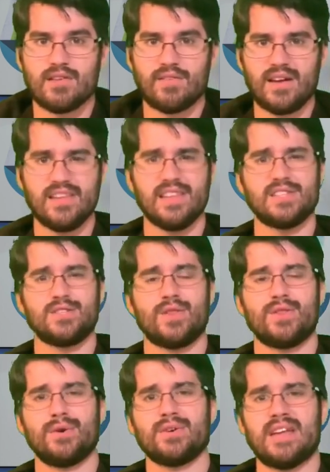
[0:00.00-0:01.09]
Finally, this
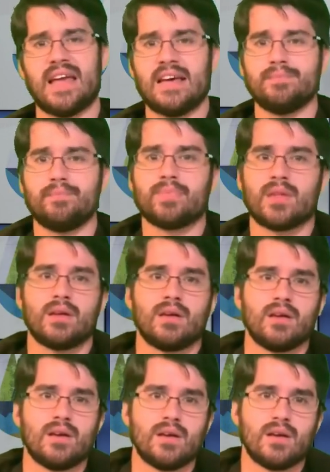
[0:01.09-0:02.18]
third net
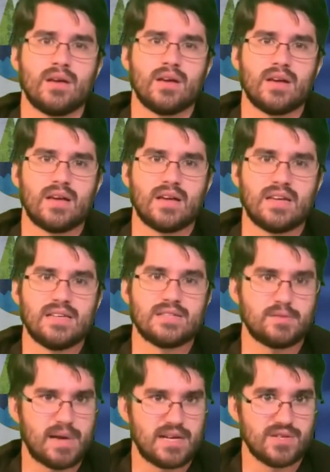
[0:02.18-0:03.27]
is a
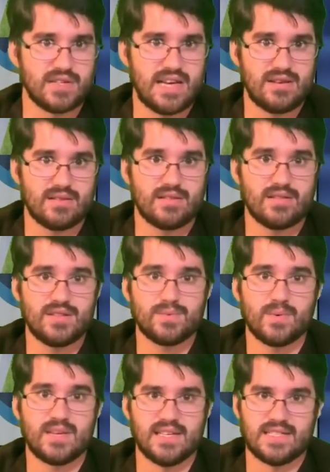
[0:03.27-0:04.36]
special net. This
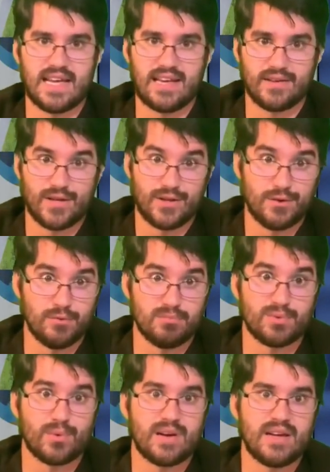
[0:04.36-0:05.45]
one is a cube
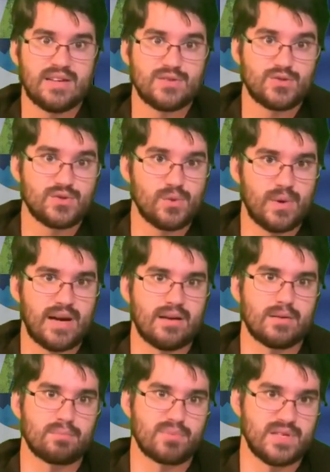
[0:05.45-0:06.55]
or a
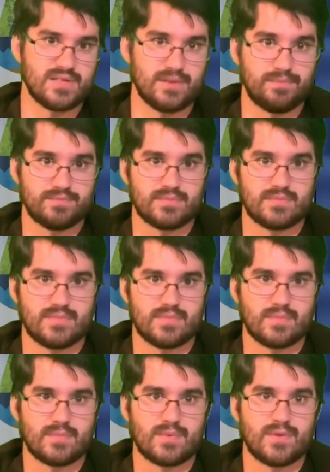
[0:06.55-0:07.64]
square prism.
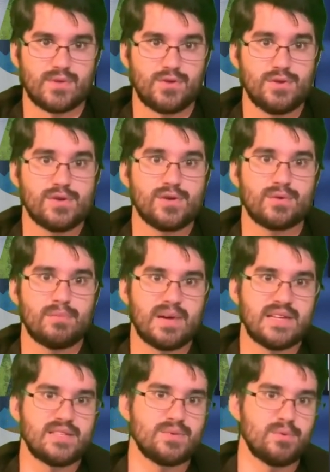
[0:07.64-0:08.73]
The two congruent
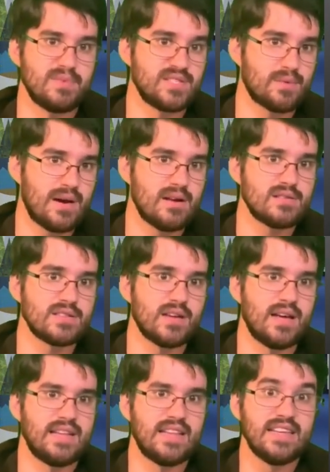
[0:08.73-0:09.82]
bases would be squares,
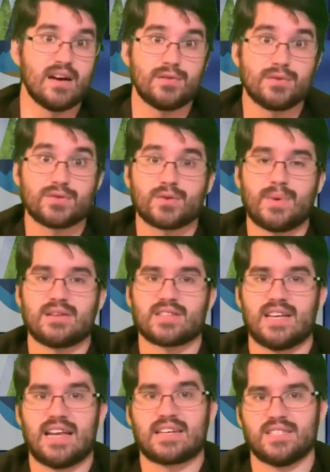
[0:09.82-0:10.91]
and then the other squares
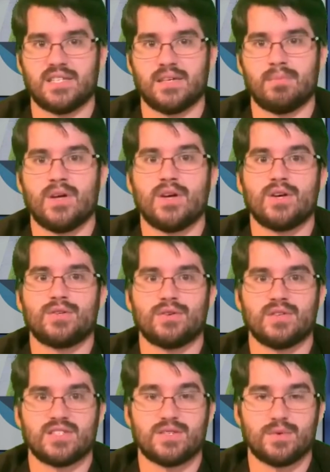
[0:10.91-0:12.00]
connecting them
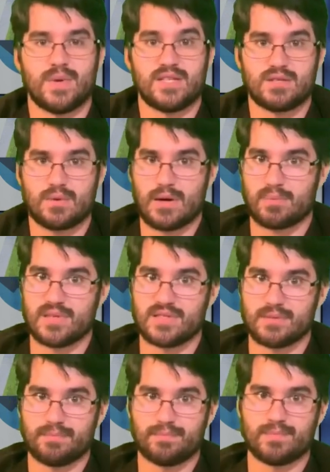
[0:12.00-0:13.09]
turn this into a square
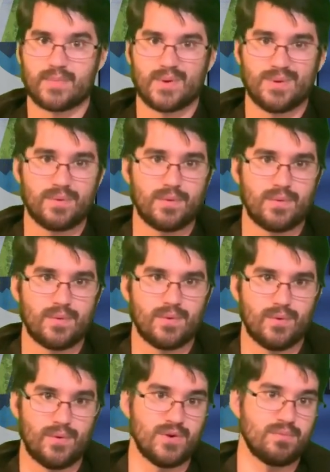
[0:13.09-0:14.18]
prism,
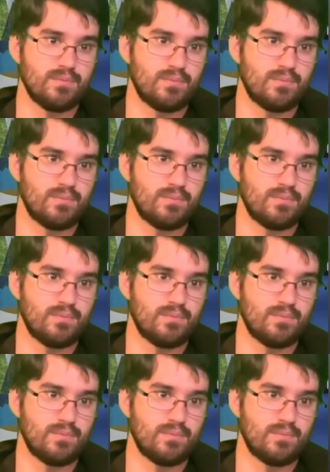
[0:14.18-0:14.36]
or